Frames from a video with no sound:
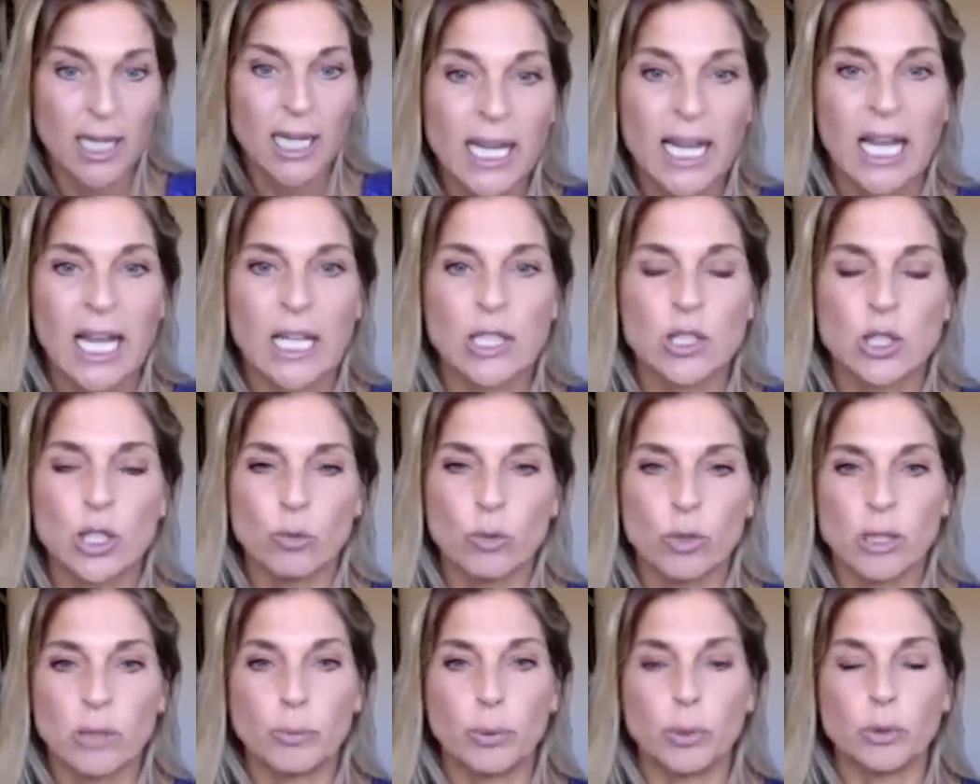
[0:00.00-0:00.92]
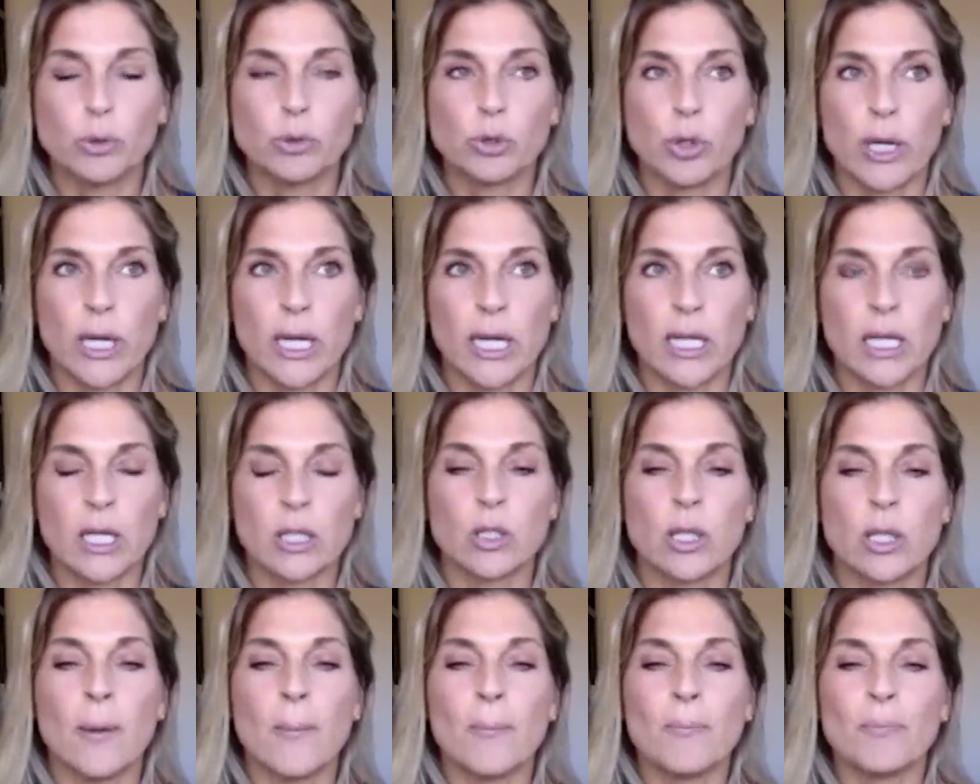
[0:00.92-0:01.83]
Mm-hmm. And so with the pool training,
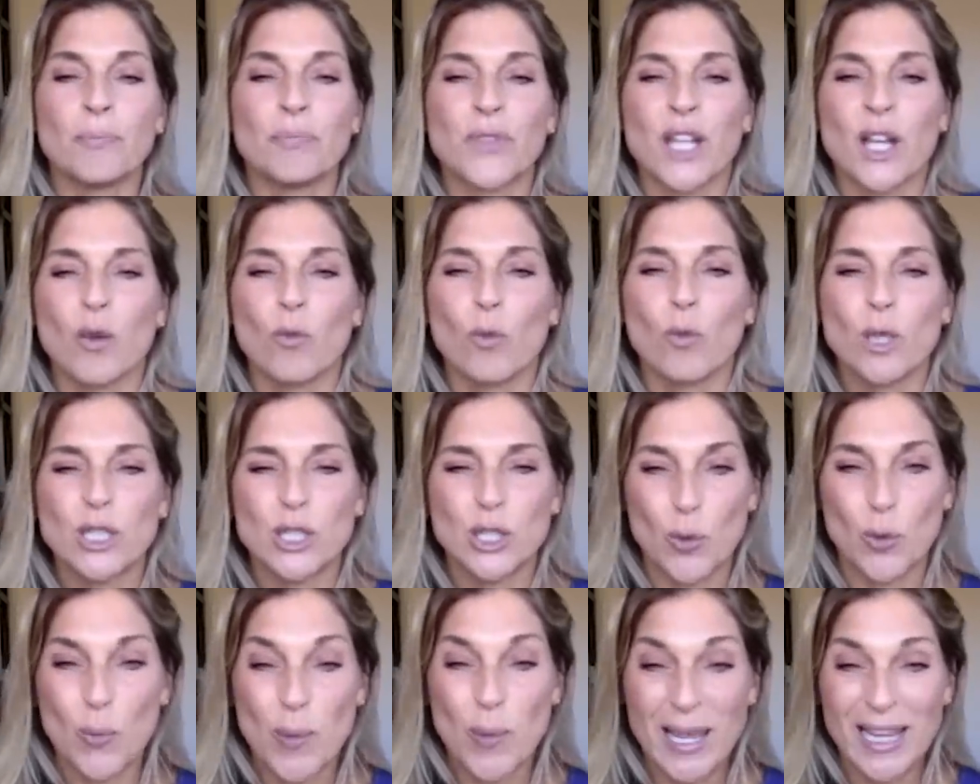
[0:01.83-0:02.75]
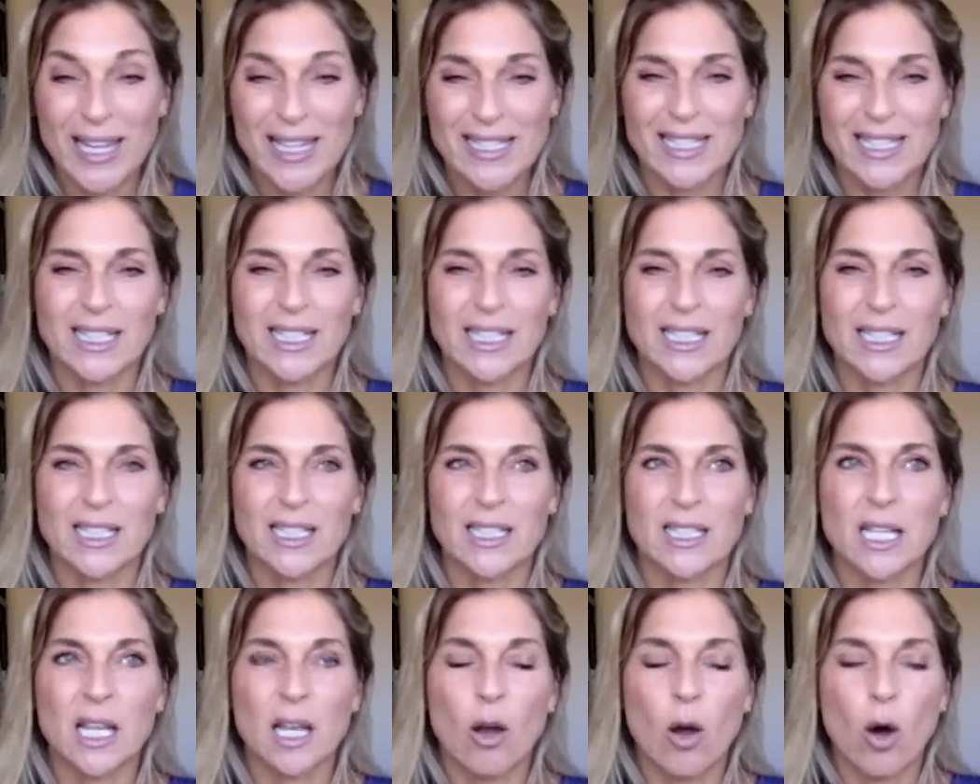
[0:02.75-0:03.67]
because what's so amazing
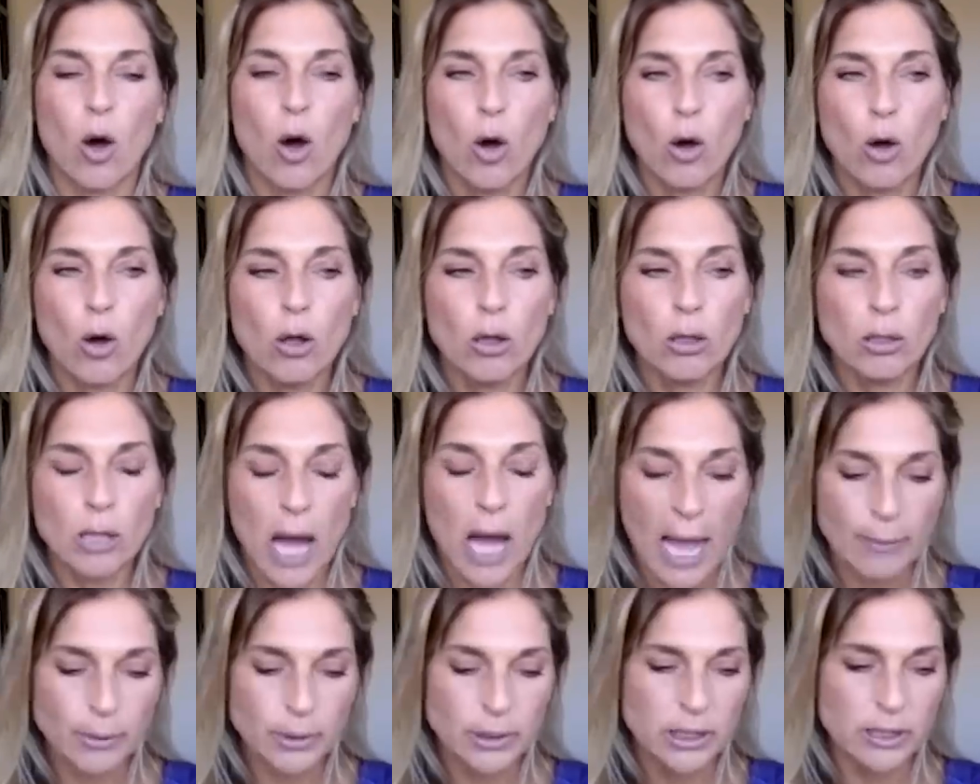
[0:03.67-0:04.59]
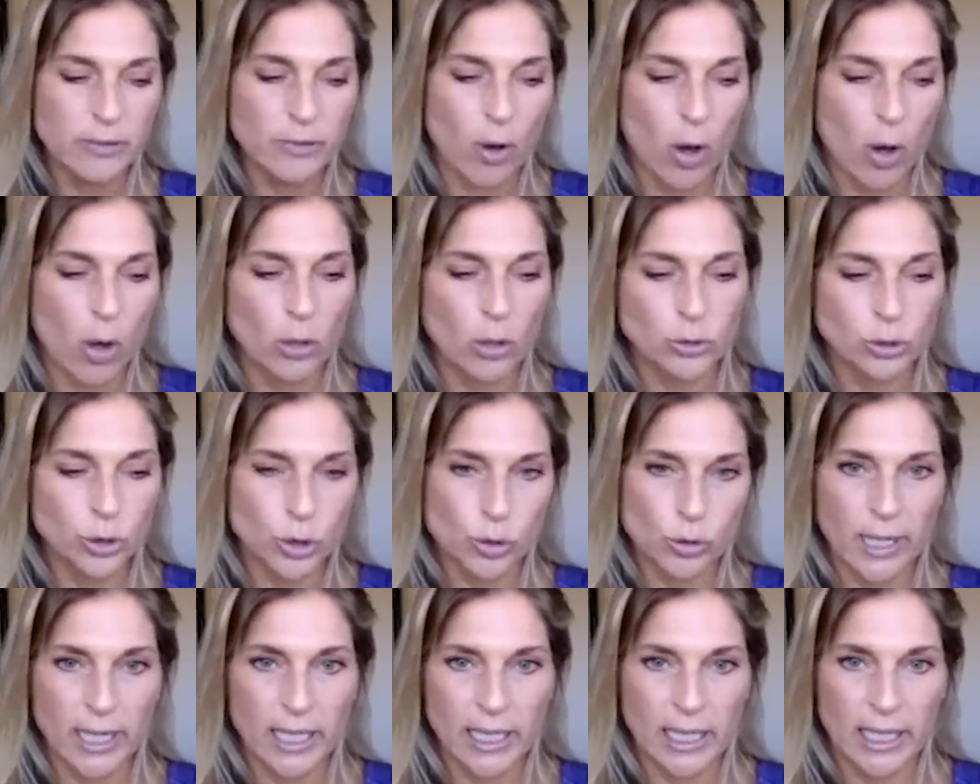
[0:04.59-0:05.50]
is all i believe all
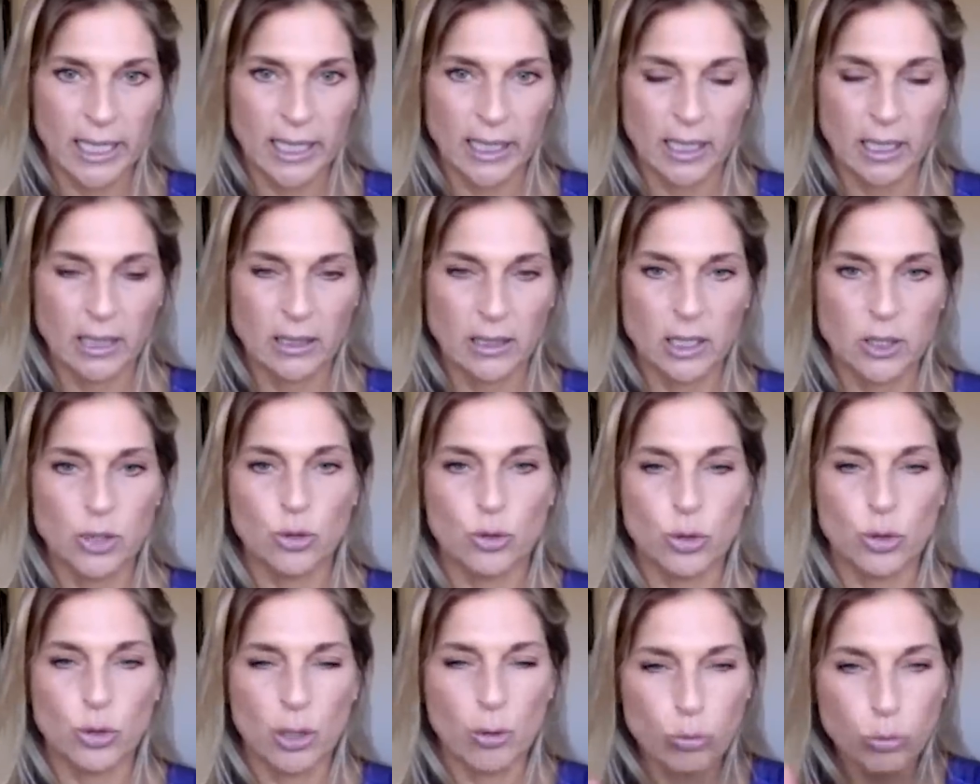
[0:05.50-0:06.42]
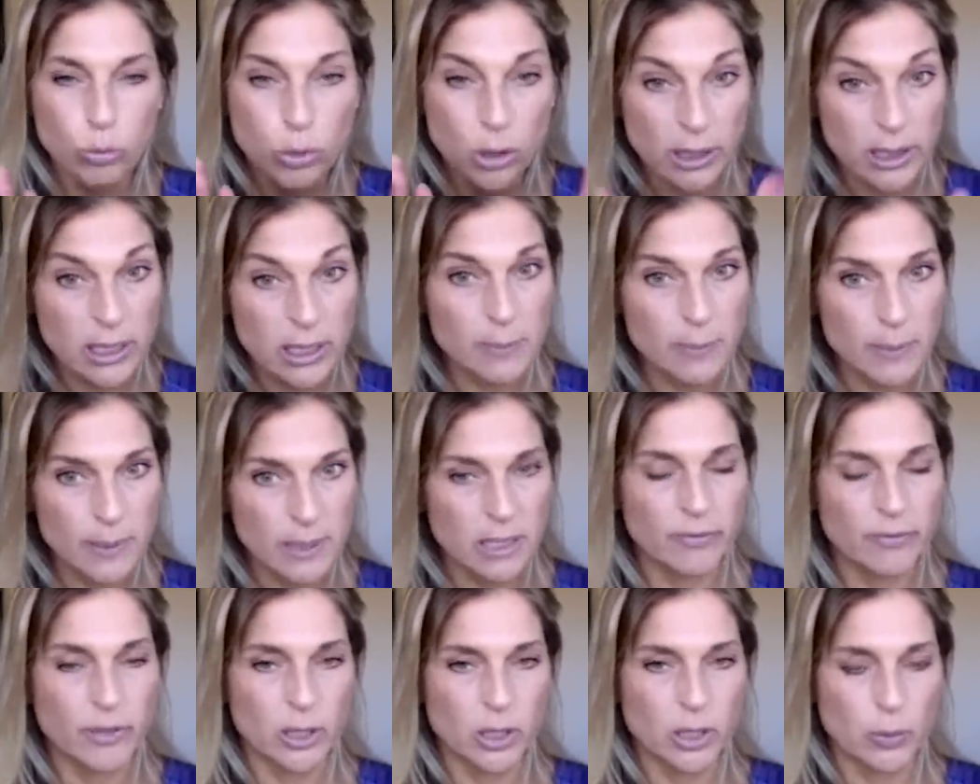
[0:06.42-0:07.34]
training unless you're doing a really
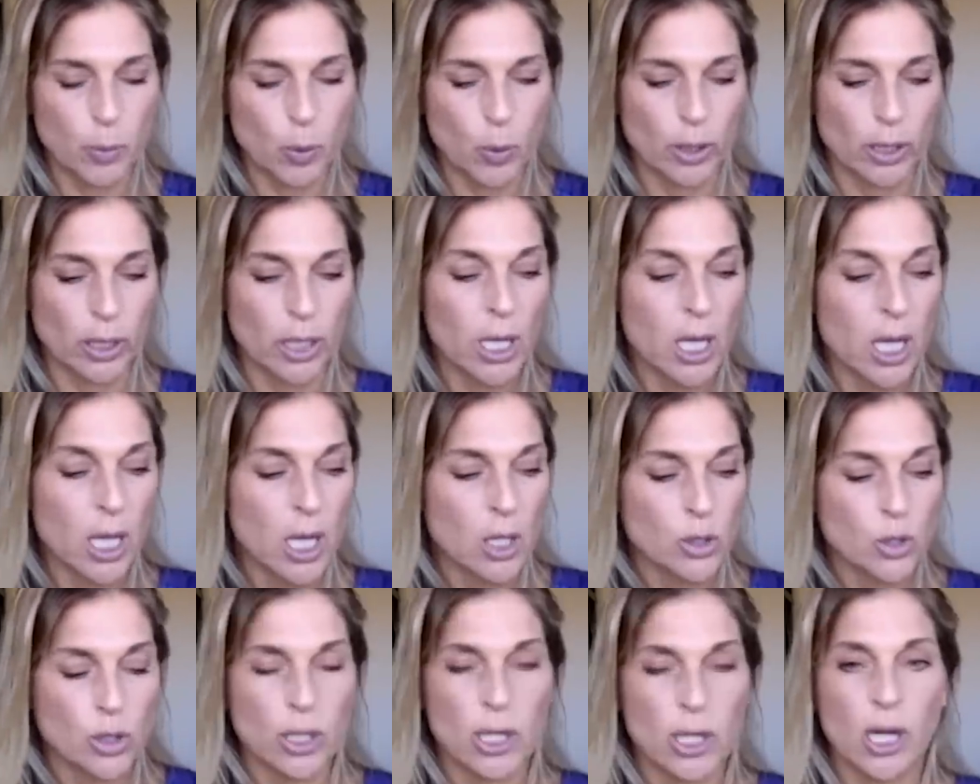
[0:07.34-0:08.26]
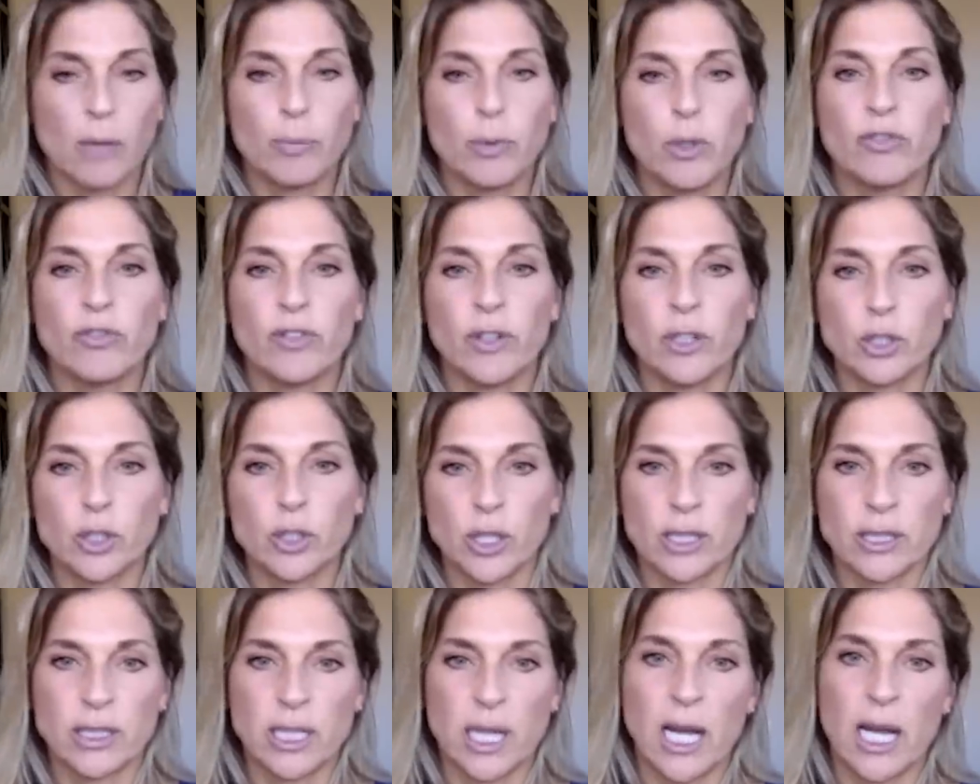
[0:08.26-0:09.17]
specific sport should help you function
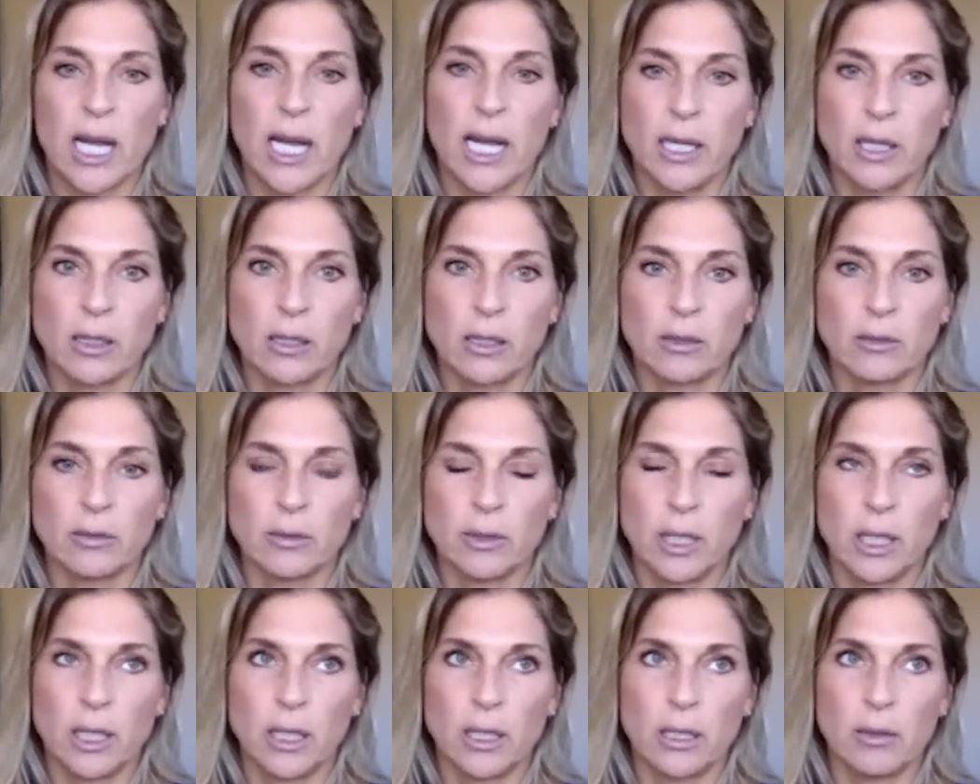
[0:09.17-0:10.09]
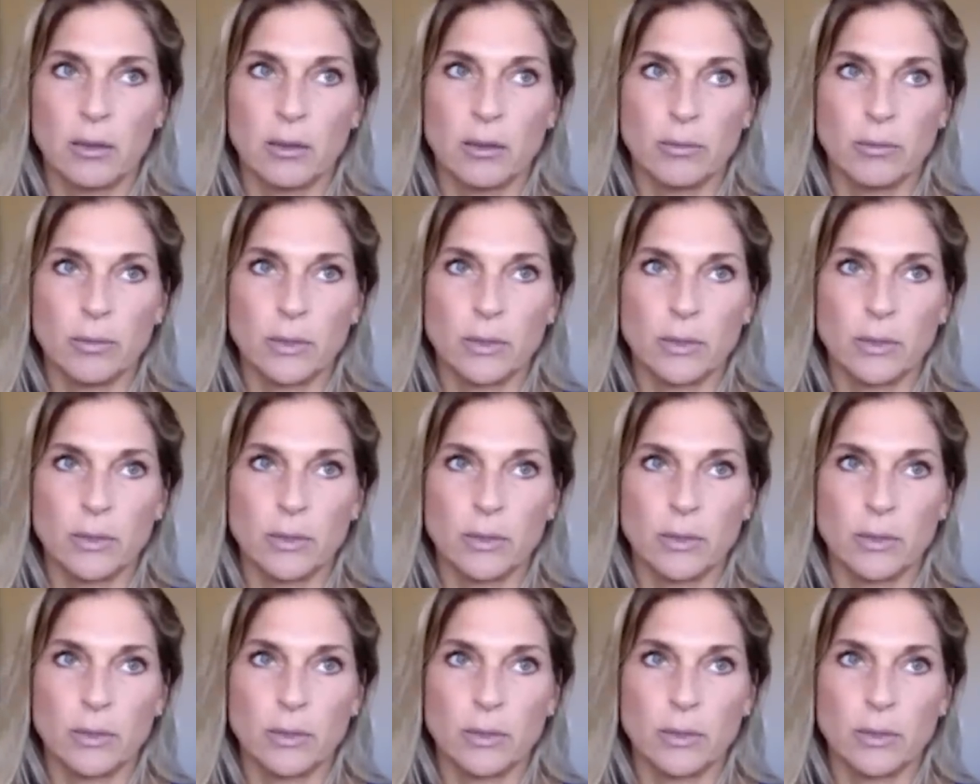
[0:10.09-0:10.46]
as a higher uh,